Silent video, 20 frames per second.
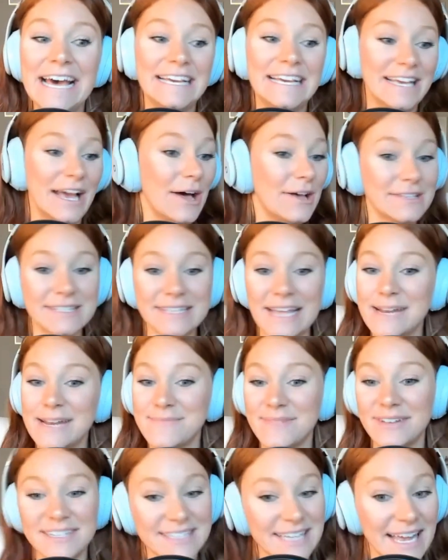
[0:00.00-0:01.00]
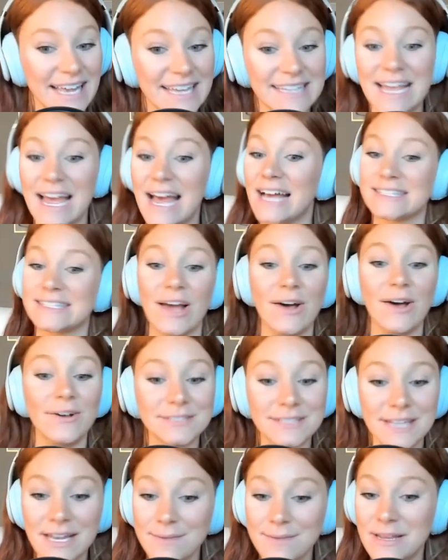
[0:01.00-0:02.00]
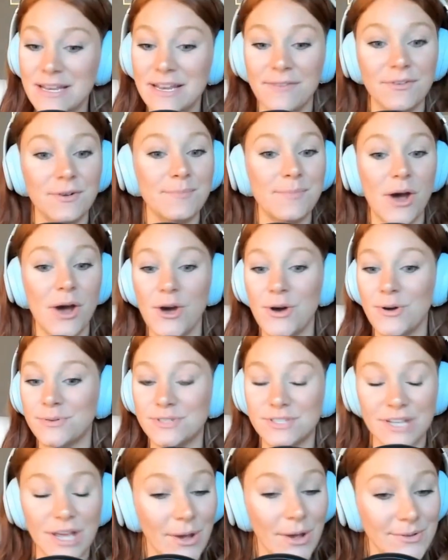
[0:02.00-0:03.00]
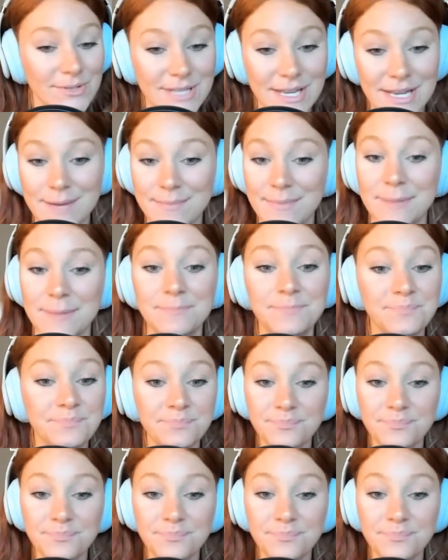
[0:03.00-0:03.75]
Y'all sending me TikToks, y'all sending me different posts, y'all sending me